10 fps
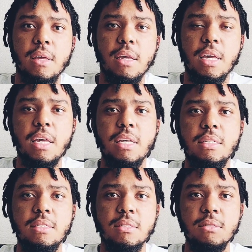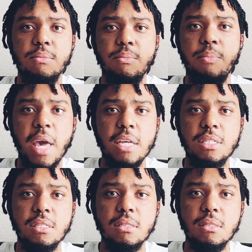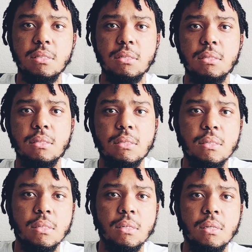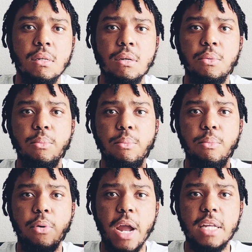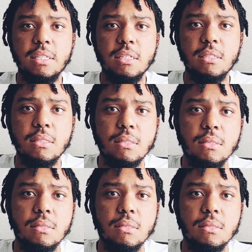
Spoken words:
is patience, practice,